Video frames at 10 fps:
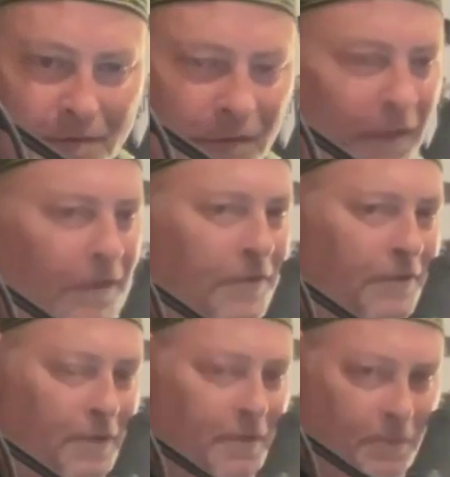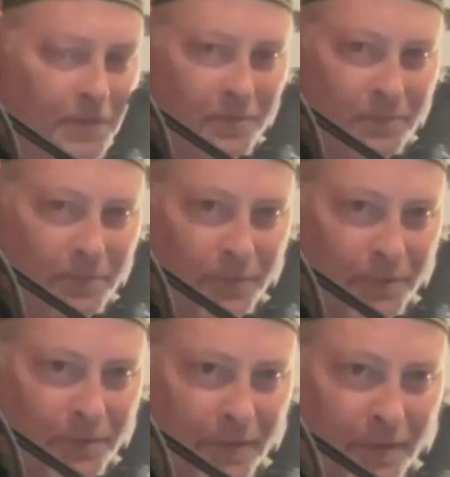I think I'm
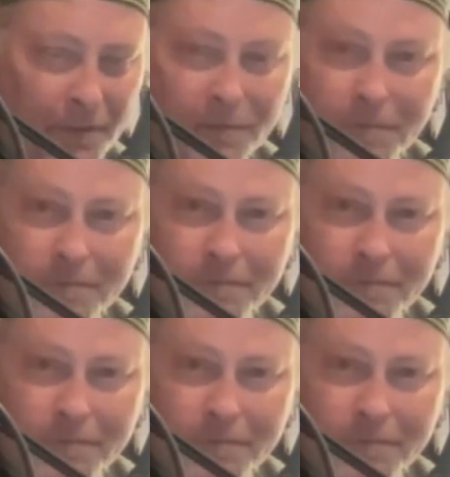unmuted now.